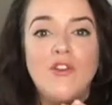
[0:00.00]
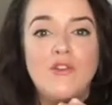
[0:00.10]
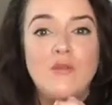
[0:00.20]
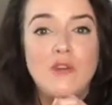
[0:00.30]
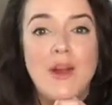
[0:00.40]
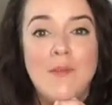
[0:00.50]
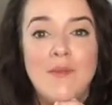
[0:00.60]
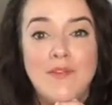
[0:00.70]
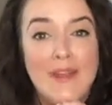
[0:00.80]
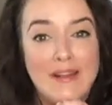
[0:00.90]
Subscribe
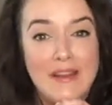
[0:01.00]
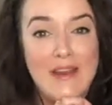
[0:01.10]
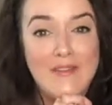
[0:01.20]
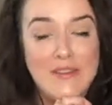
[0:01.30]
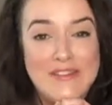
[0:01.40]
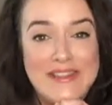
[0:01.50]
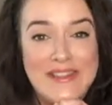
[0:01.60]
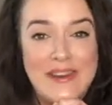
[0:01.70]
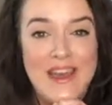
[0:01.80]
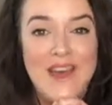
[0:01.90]
if you like the kind of content
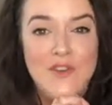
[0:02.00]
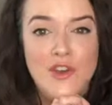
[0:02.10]
that I have,